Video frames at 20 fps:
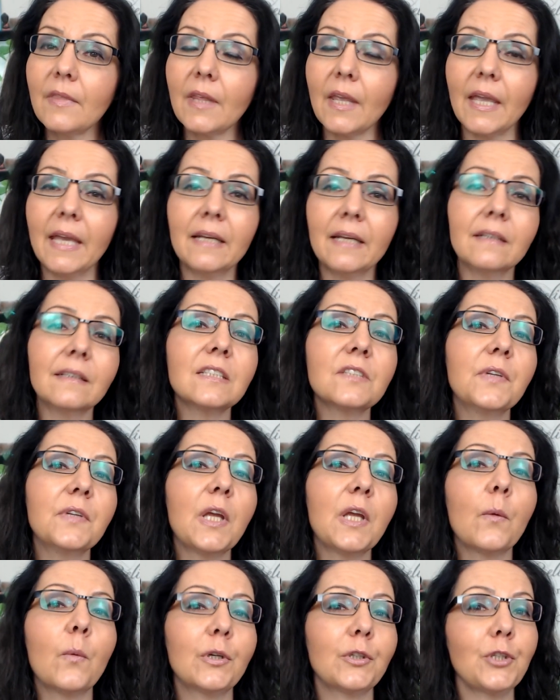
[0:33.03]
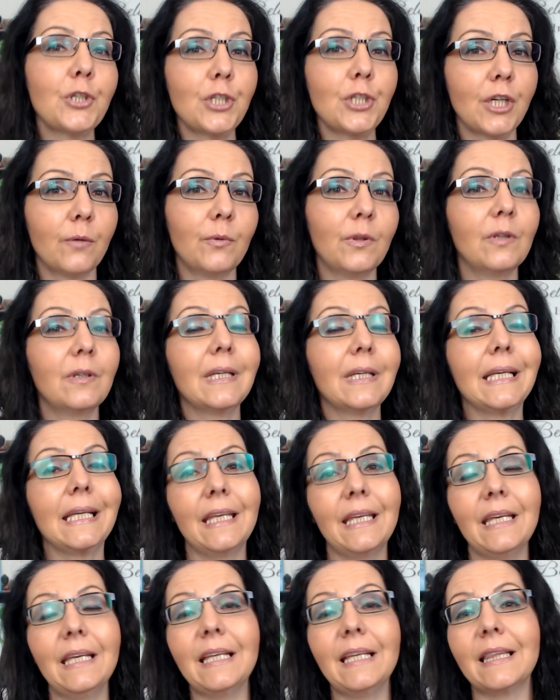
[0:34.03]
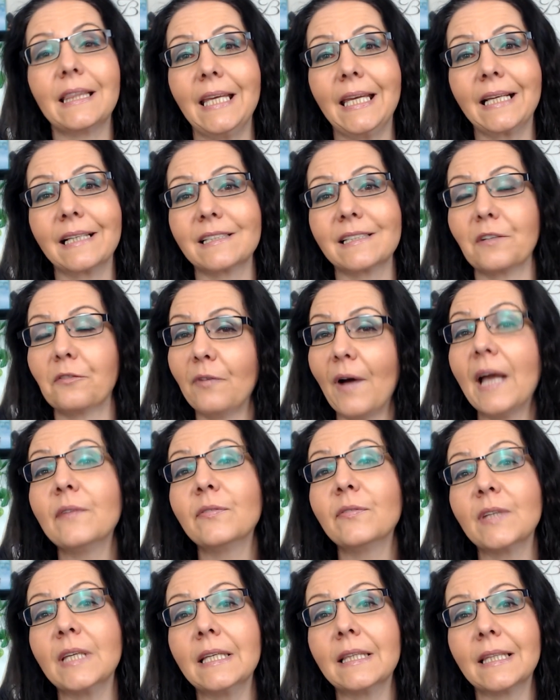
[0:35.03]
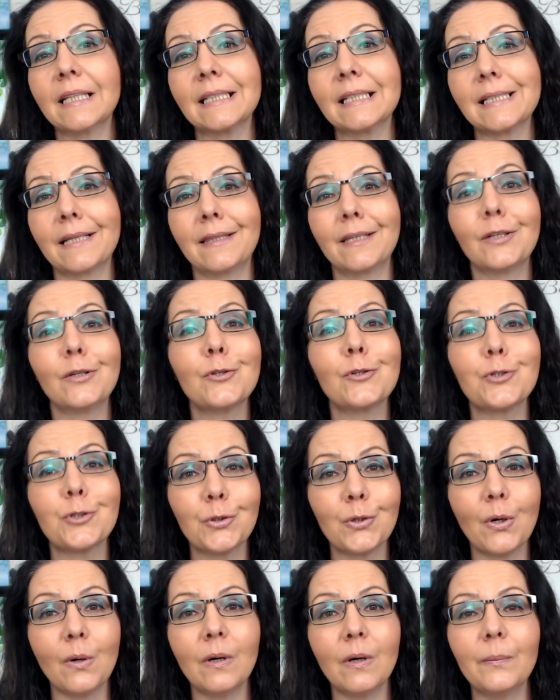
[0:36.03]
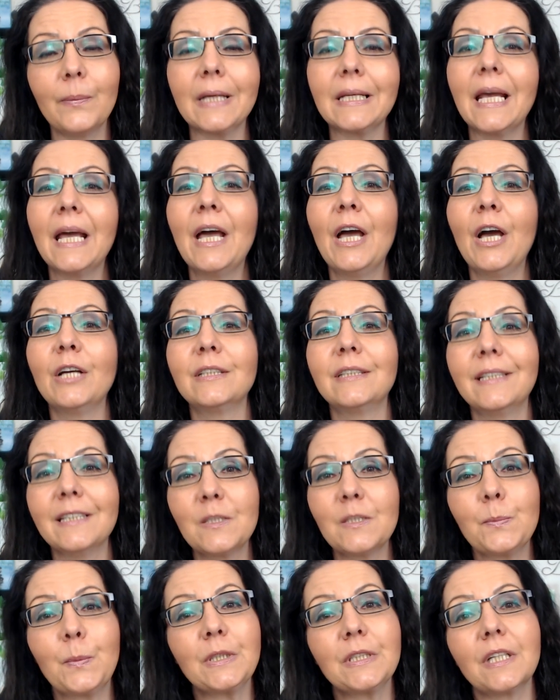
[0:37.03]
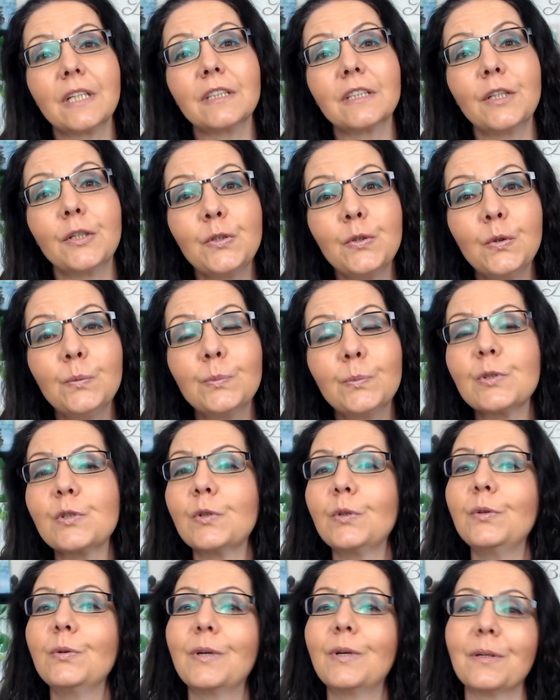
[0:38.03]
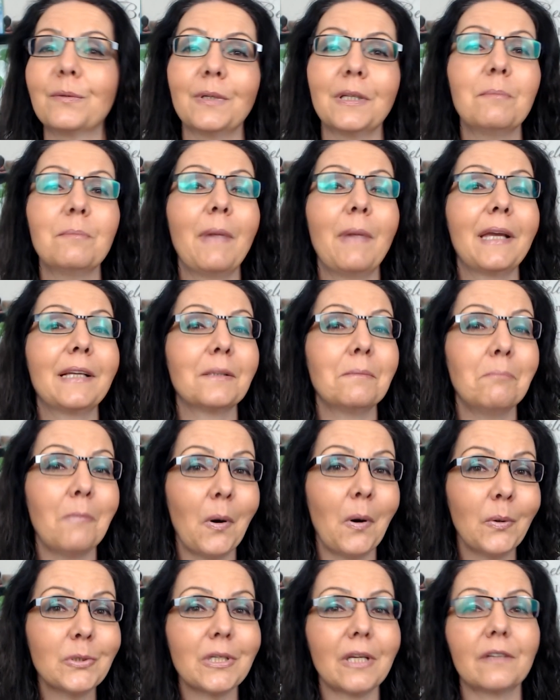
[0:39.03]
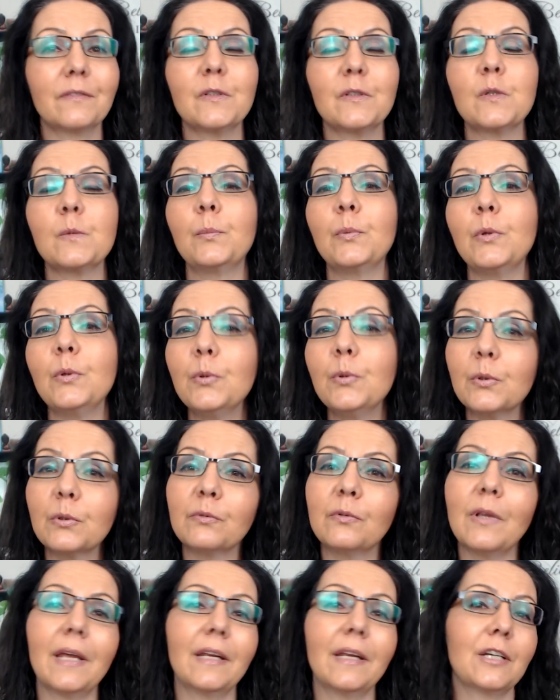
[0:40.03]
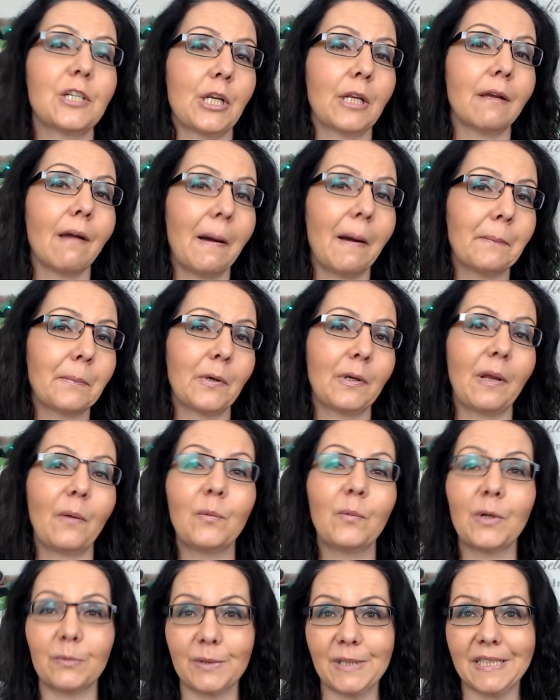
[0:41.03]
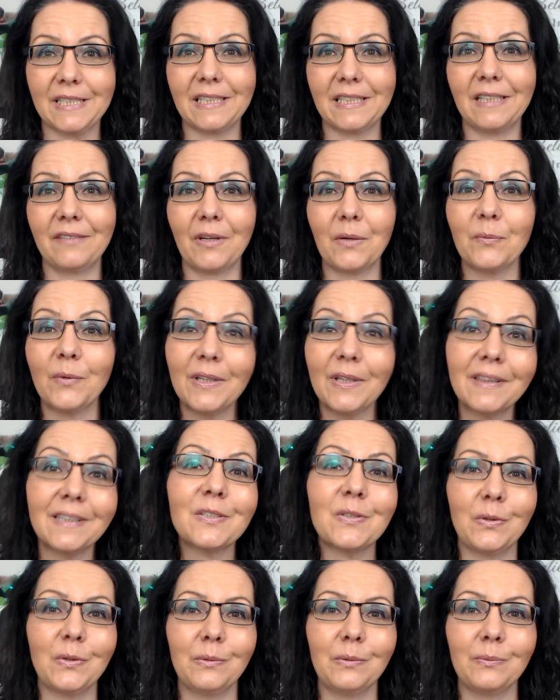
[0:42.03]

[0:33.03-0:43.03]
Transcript: And in this video, I want to share with you the key things, the 5 key things I think you should know about this particular new moon so you can really make the most out of this beautiful energetic upgrade that we're receiving with this new